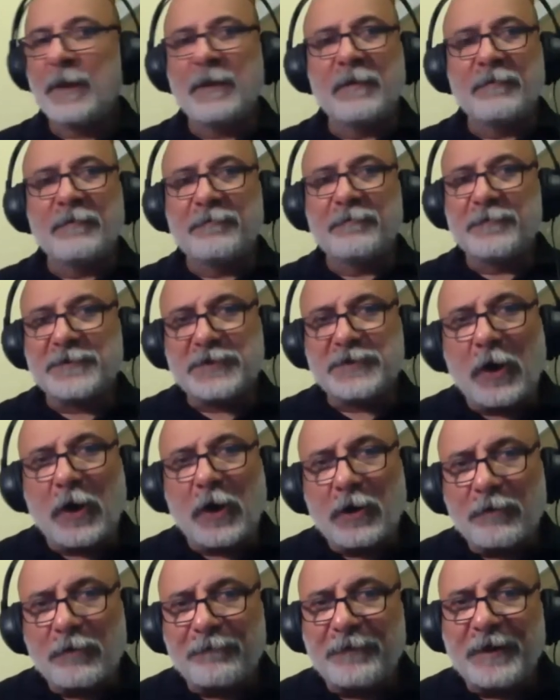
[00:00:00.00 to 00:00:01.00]

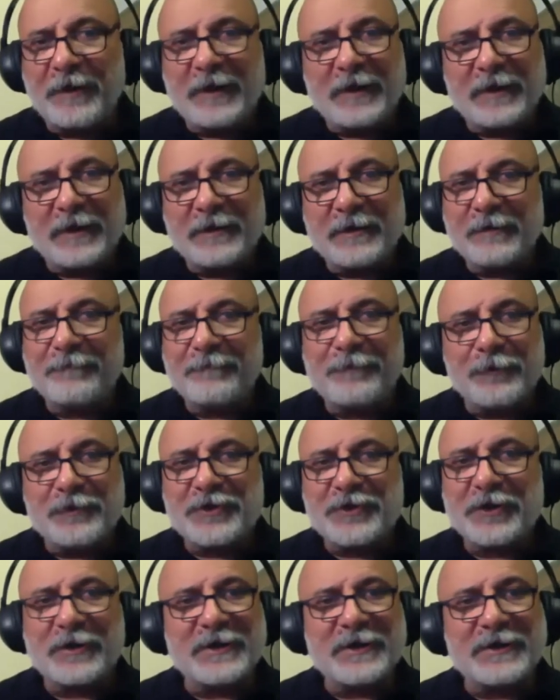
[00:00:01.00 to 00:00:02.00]
Photography in the
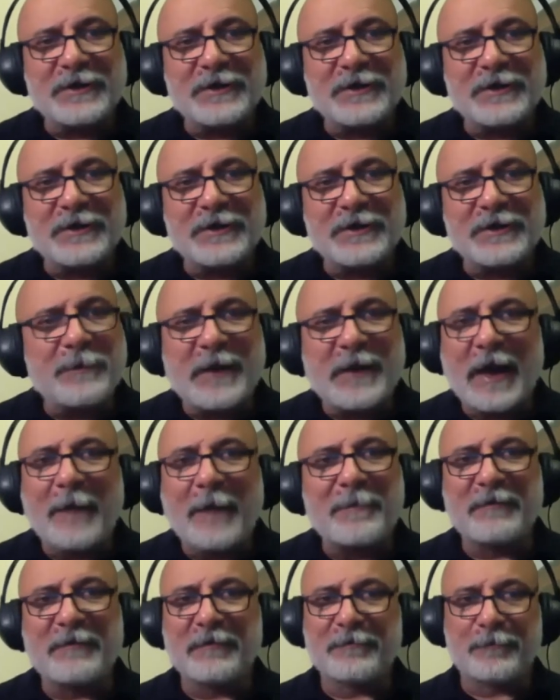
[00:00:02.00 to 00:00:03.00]
future is going to be
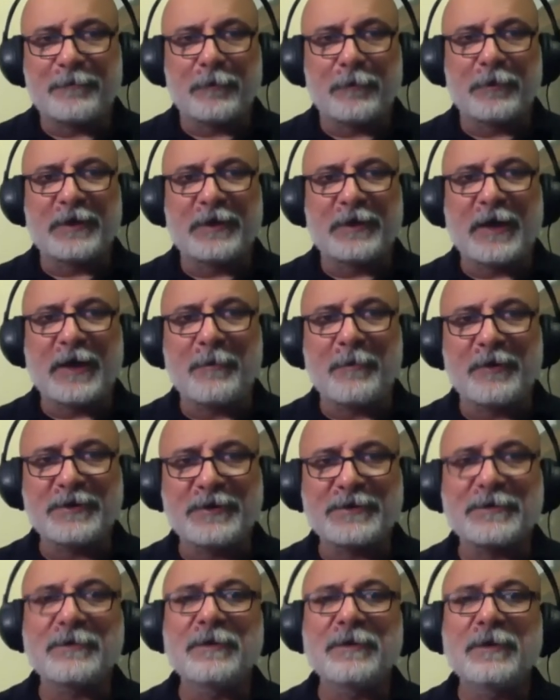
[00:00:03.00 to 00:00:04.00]
happening with phone
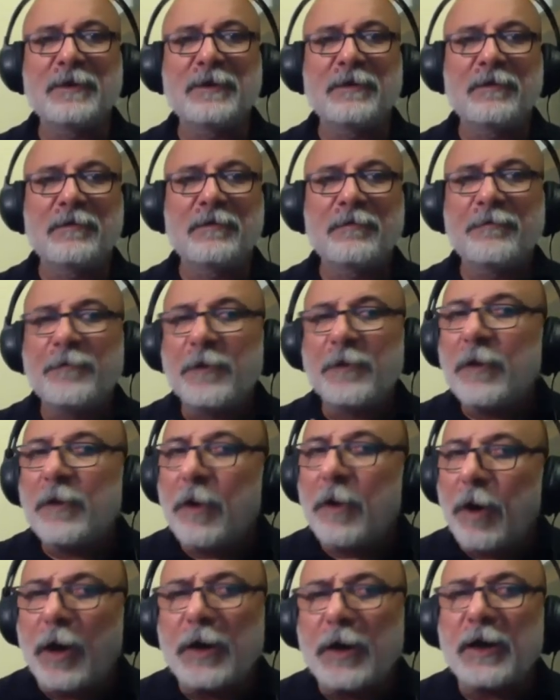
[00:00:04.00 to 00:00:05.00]
cameras for
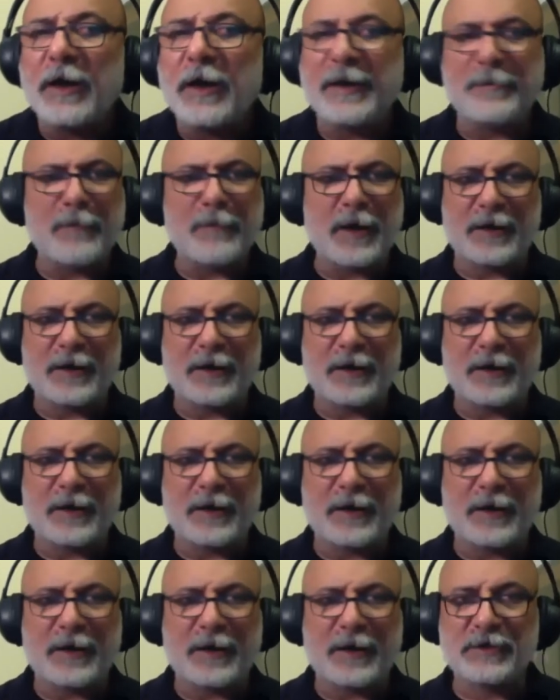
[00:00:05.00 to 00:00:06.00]
online markets
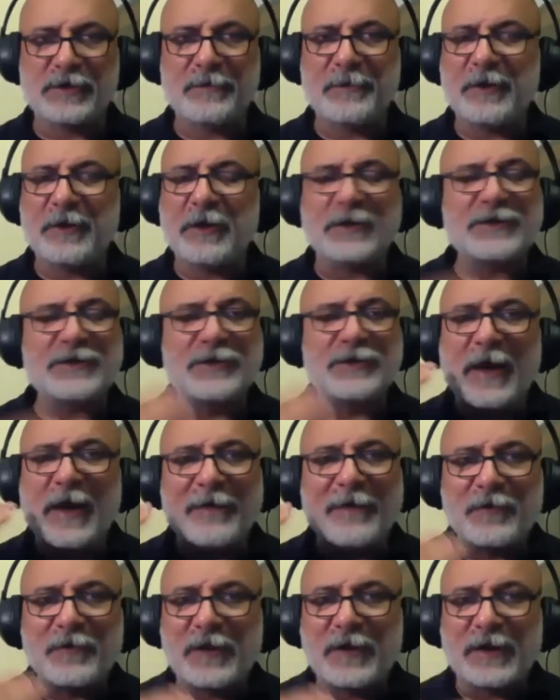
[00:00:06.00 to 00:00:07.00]
mostly, because you
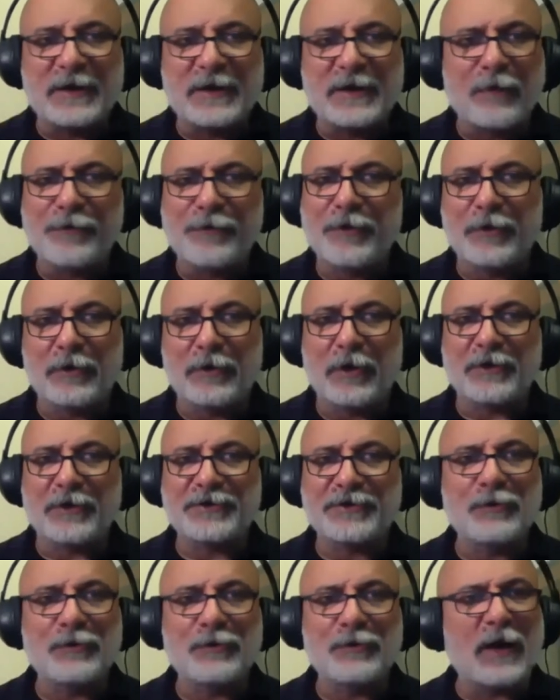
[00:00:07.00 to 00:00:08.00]
have to cut down your
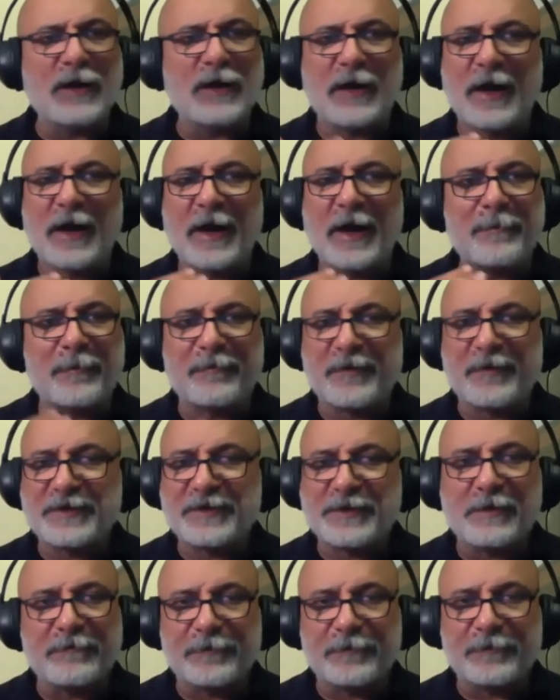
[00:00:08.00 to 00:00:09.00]
costs. You can't hire
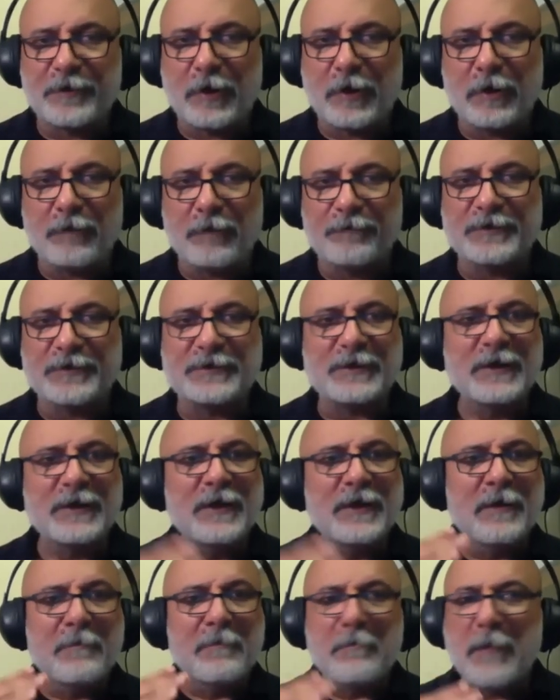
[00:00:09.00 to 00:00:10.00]
professional photographers.
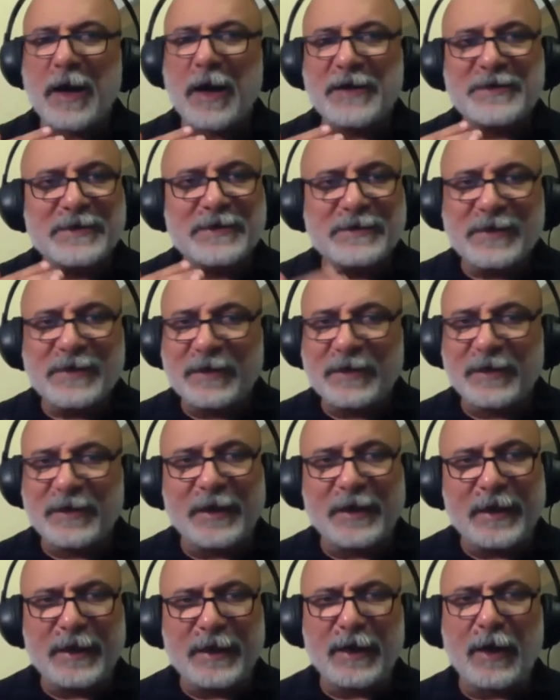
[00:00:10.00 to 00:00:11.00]
Margins are
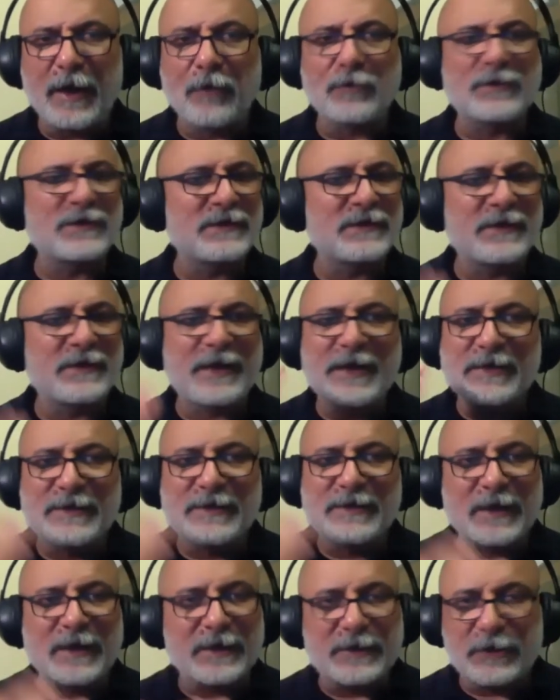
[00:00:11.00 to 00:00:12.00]
thinning out. Sales
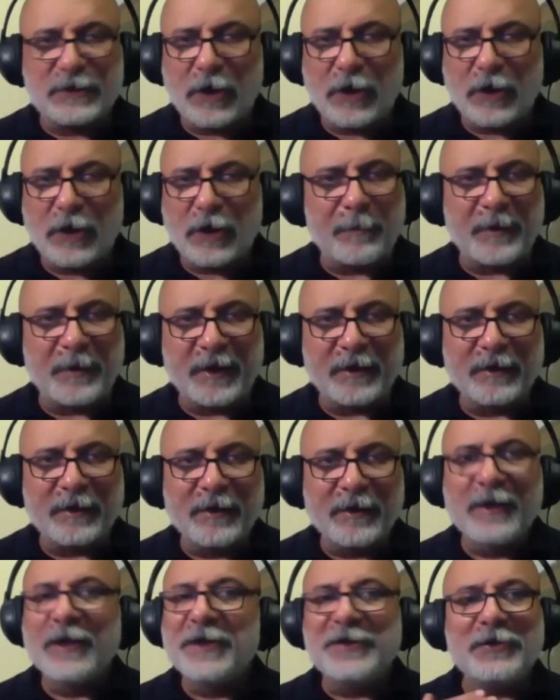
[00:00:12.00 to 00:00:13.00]
are dropping.
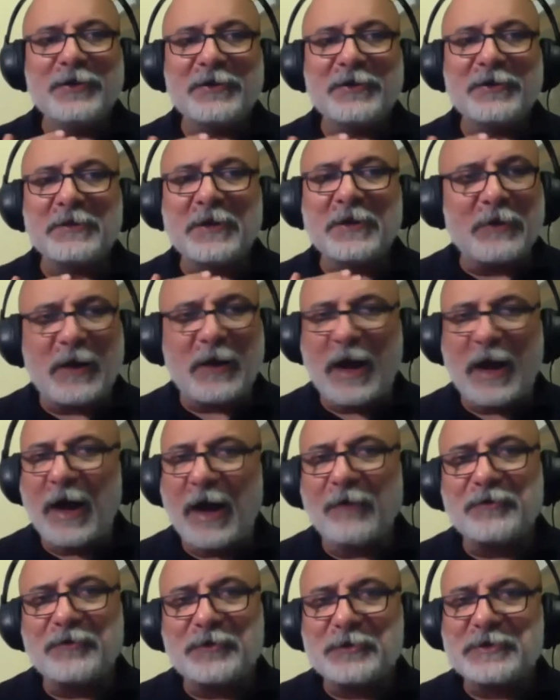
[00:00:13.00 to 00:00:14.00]
You're
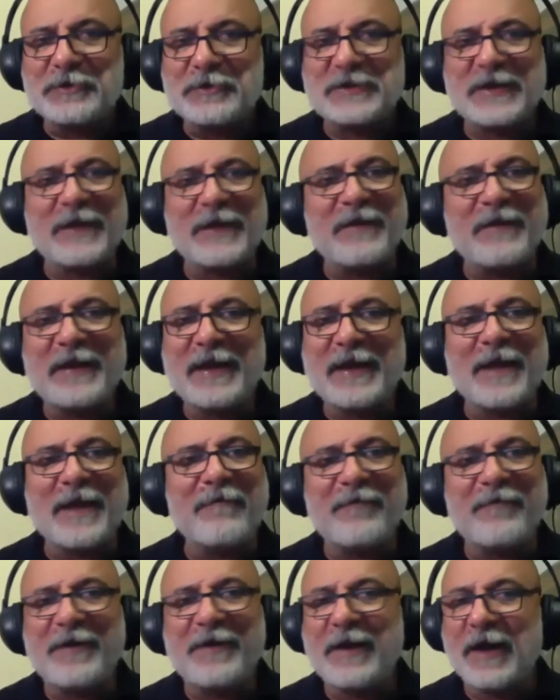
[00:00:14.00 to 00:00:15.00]
out to saving
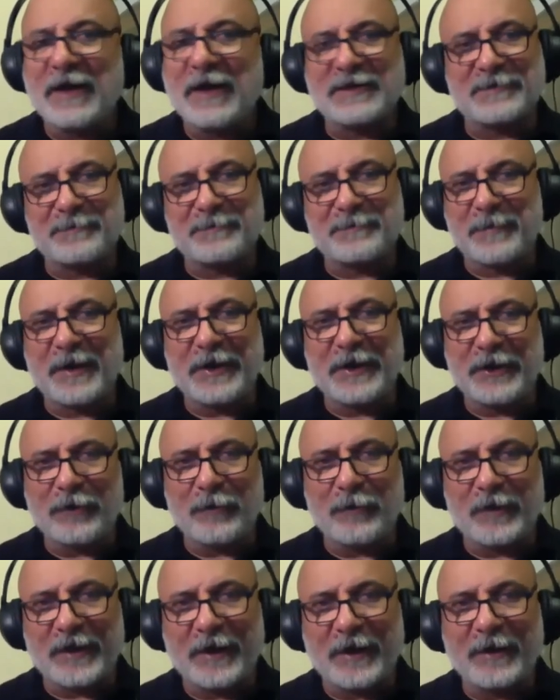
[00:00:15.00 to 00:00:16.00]
every last penny
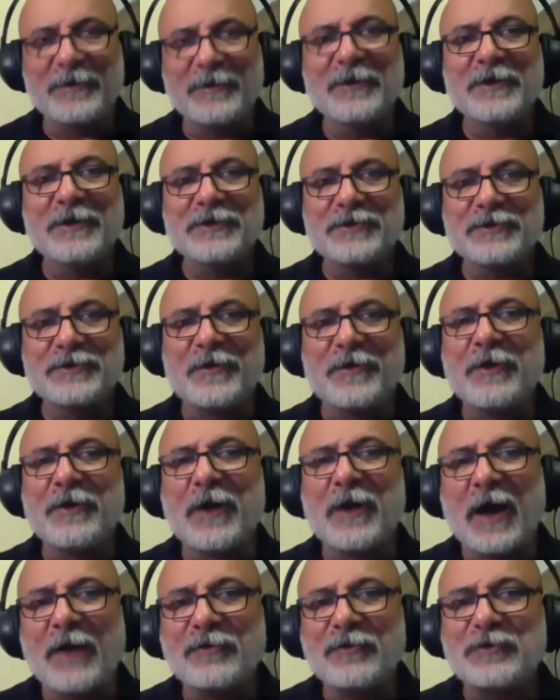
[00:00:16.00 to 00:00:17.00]
over there. So when
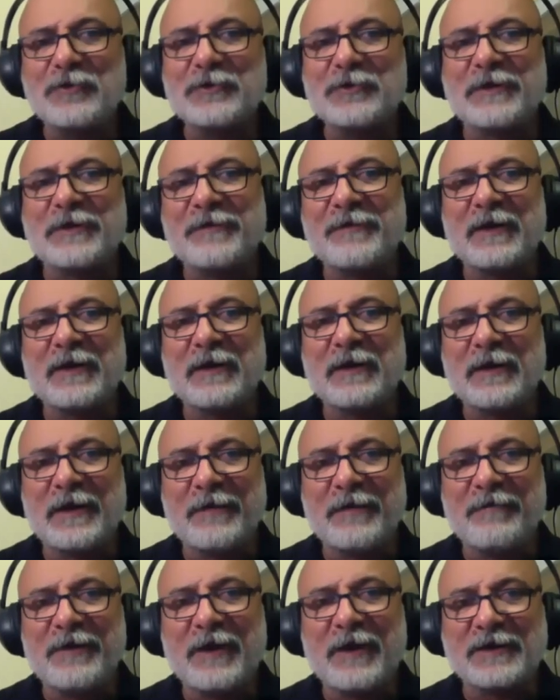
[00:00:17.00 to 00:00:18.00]
you're out to saving
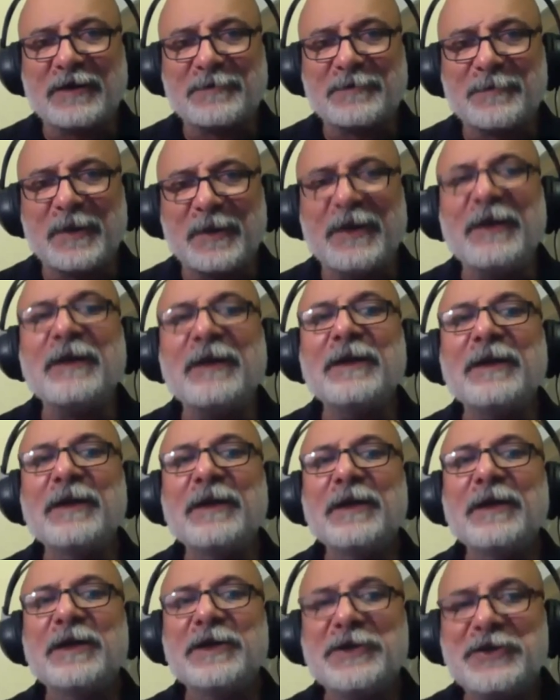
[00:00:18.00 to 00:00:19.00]
every last penny,
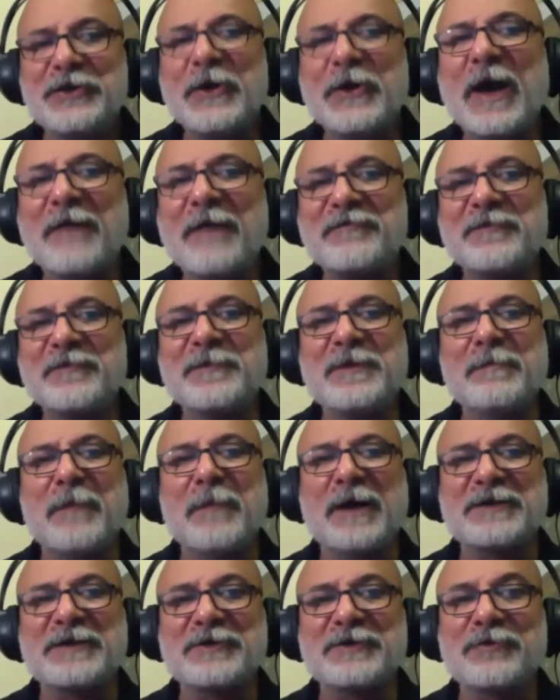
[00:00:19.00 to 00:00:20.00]
you have to be the
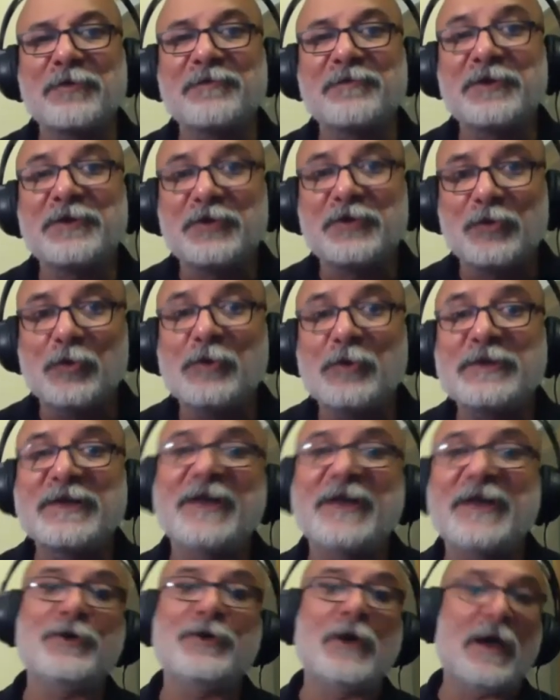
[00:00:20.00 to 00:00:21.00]
master of the tools
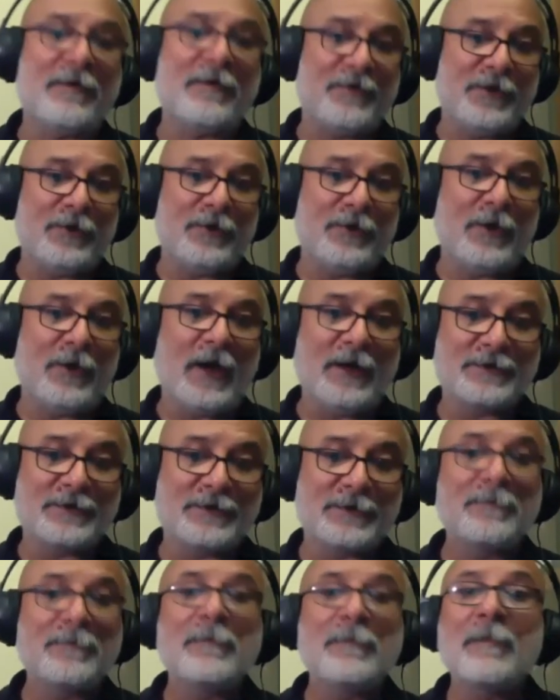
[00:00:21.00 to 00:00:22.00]
that you have in your
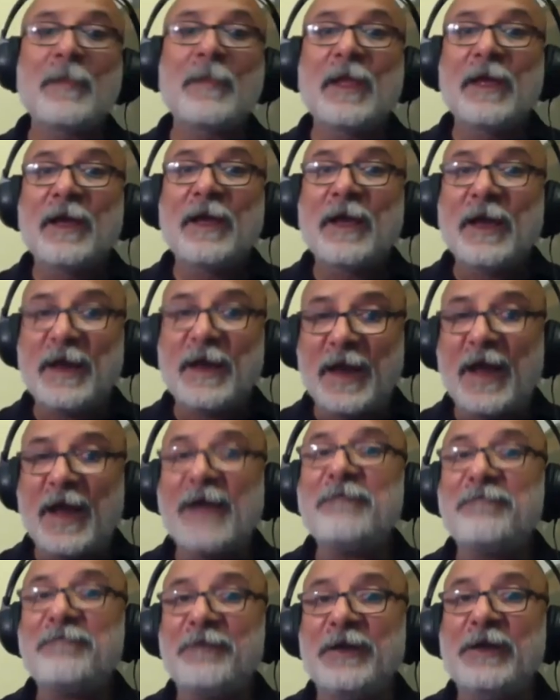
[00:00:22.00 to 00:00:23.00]
hands. And
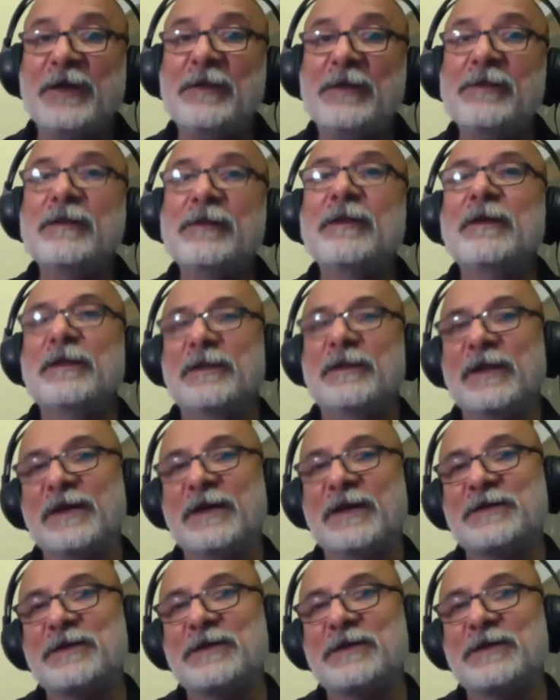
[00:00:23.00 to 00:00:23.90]
I feel that